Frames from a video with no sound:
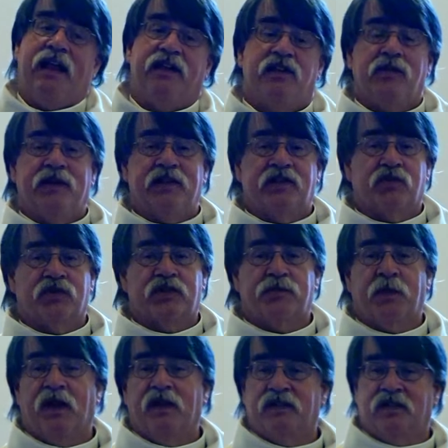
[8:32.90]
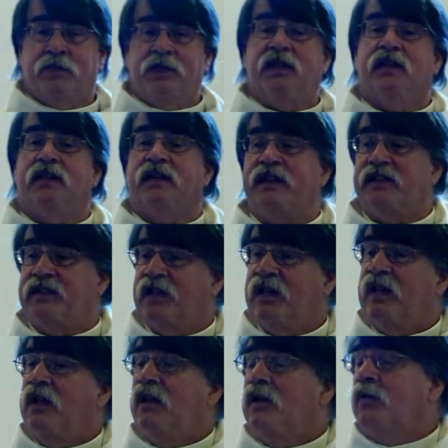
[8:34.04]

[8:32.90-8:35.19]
and to his responsibilities,